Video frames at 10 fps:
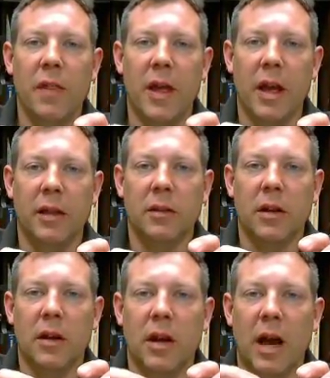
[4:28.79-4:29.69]
that
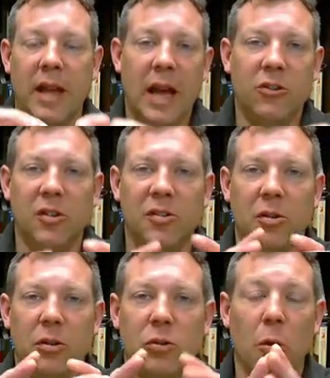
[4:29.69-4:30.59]
attaches to
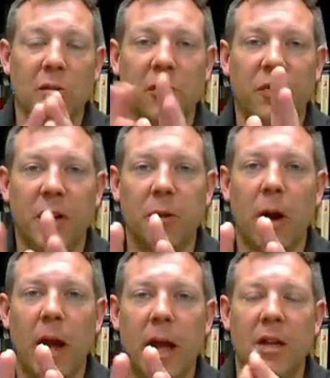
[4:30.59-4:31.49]
the dorsal fin
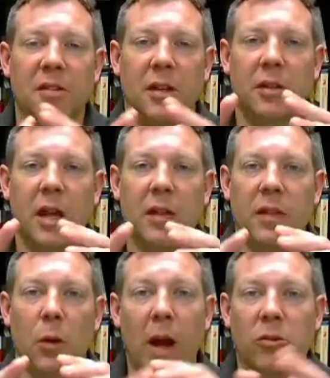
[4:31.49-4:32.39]
rays and
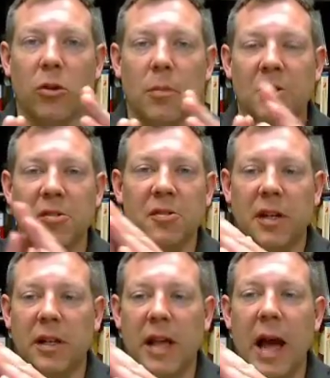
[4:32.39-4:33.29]
the erector muscles
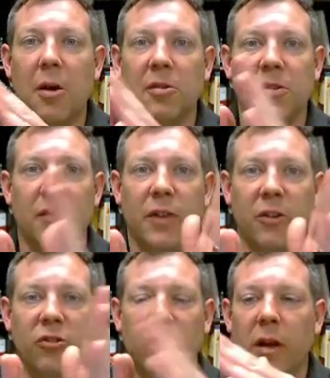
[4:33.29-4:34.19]
and allows the
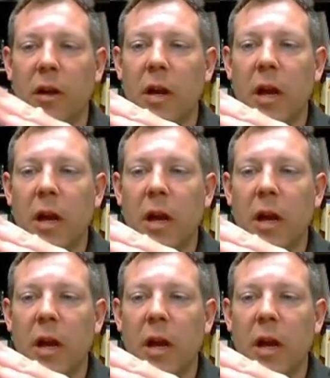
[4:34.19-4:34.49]
fish to